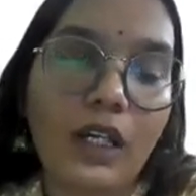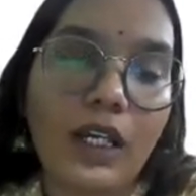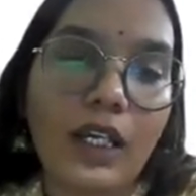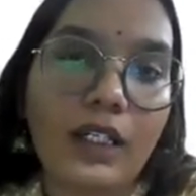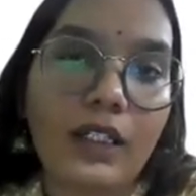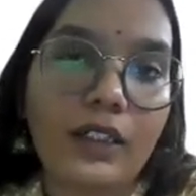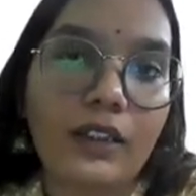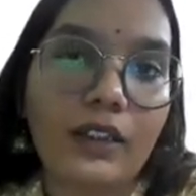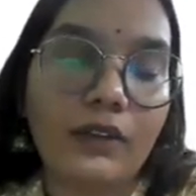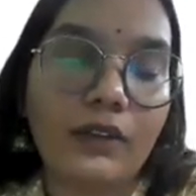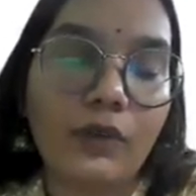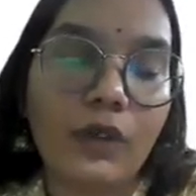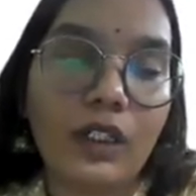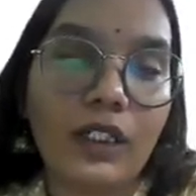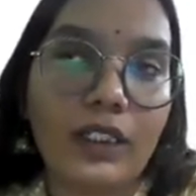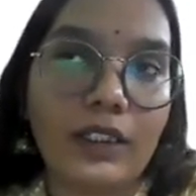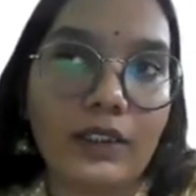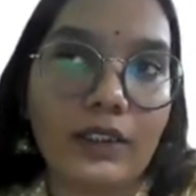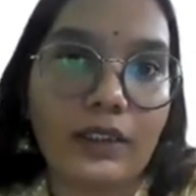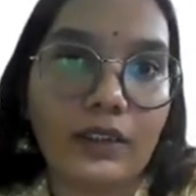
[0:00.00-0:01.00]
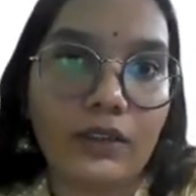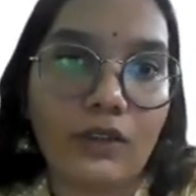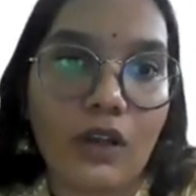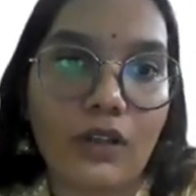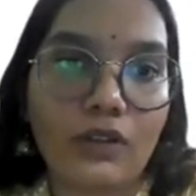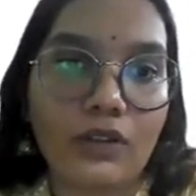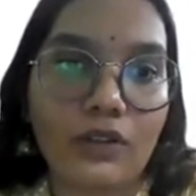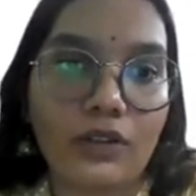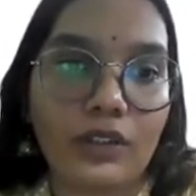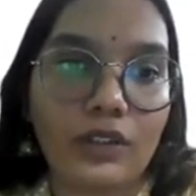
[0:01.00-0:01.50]
And what is this
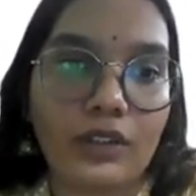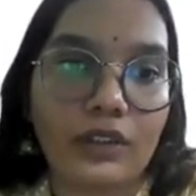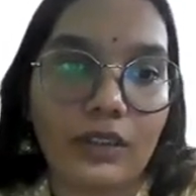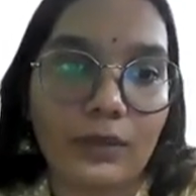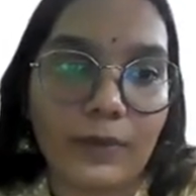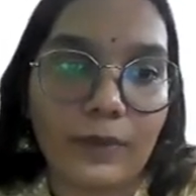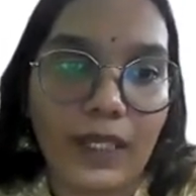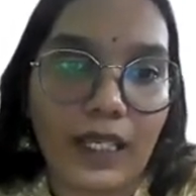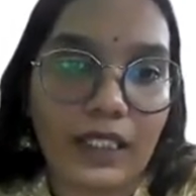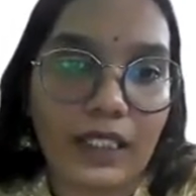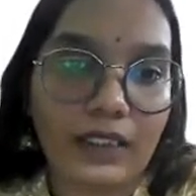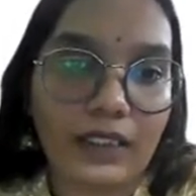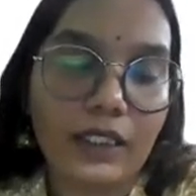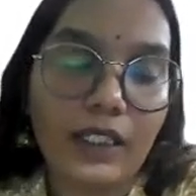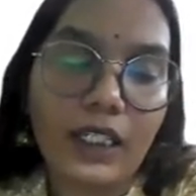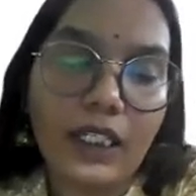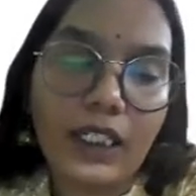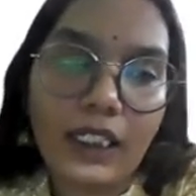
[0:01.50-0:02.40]
constitutionalism has?